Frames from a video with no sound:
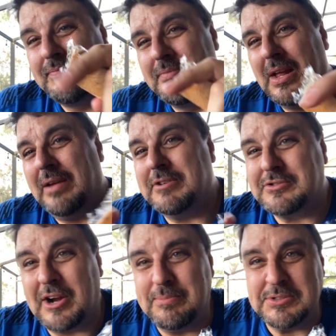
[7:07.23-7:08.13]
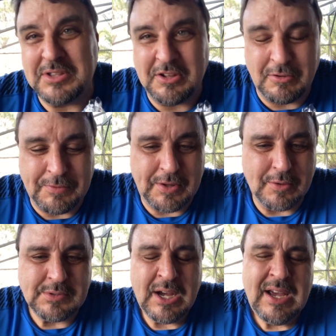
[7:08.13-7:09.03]
And I've described this in the other
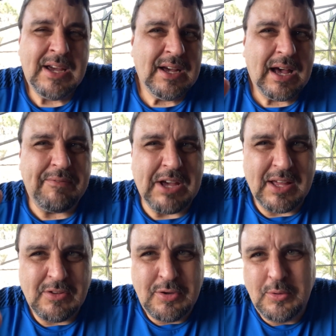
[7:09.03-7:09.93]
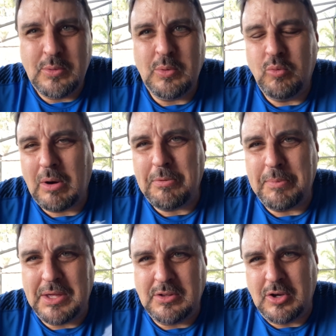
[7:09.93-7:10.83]
videos. I've got 2
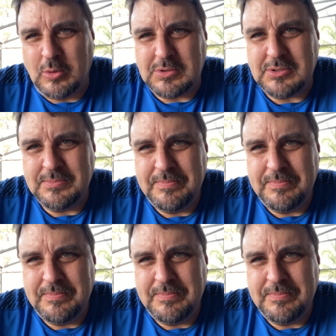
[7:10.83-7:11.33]
Rubbermaid totes,